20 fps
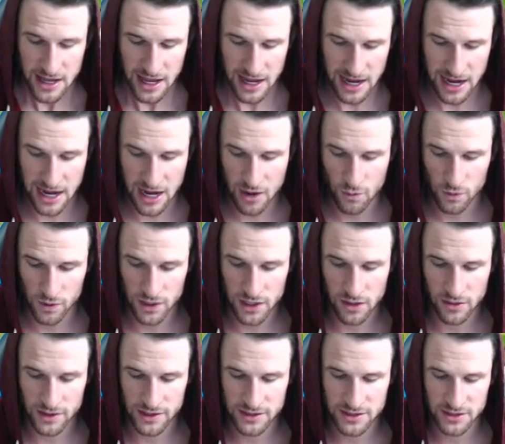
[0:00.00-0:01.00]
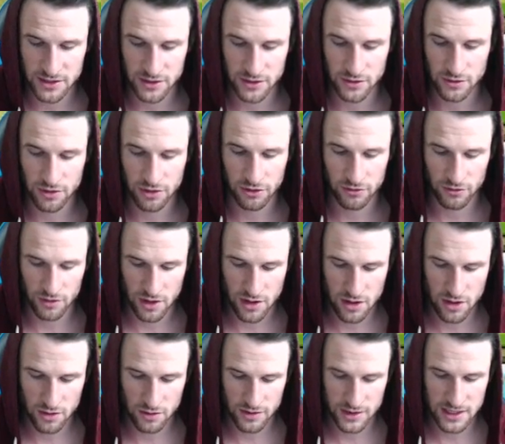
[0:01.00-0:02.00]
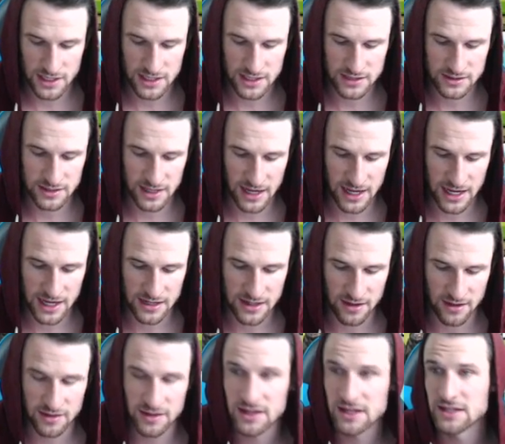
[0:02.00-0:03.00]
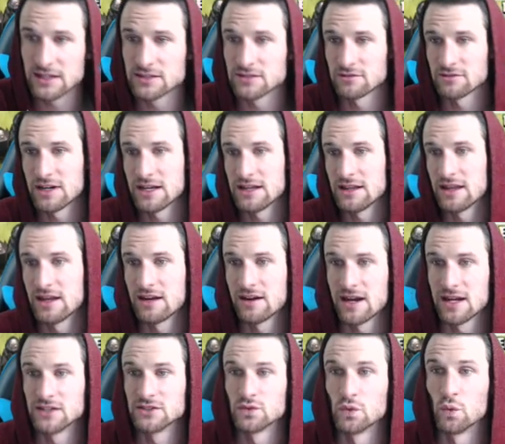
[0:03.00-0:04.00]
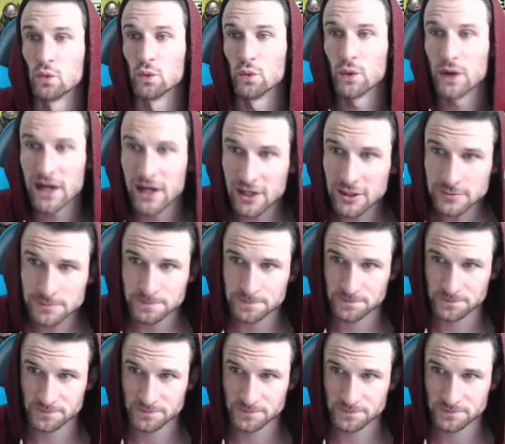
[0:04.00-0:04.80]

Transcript: And we're going to throw these and these right there as well.